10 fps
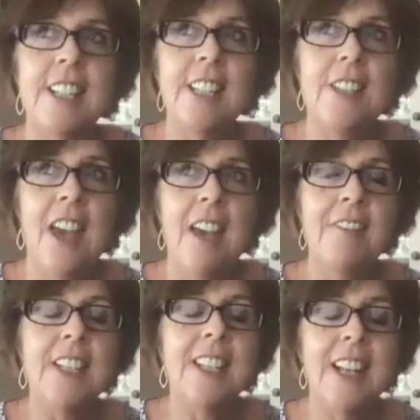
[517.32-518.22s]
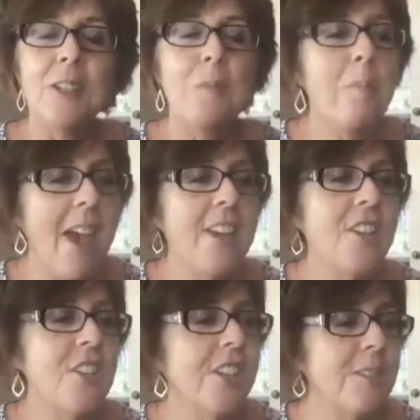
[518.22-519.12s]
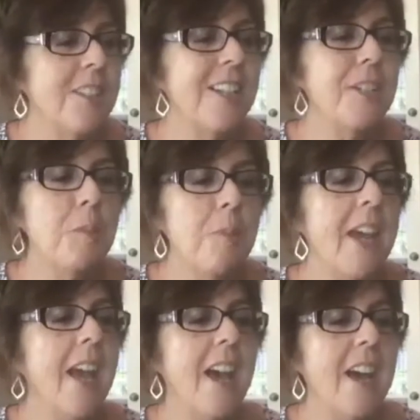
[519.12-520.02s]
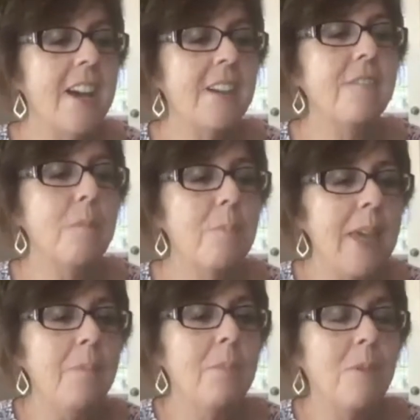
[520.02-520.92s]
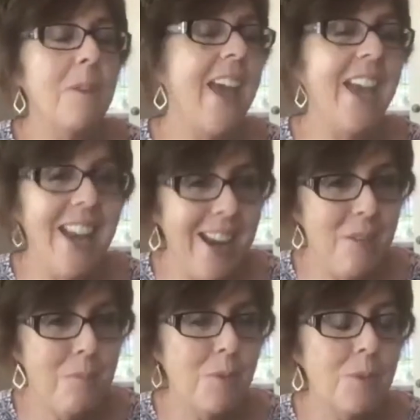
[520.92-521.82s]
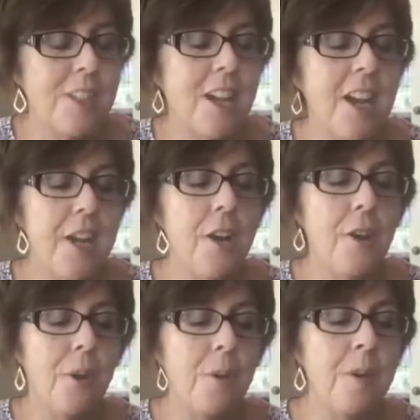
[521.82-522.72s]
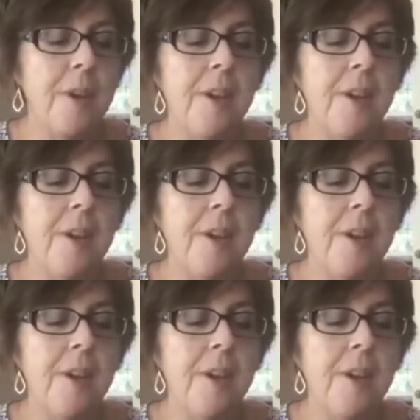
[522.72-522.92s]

you have such a passion such a big heart for people and animals i know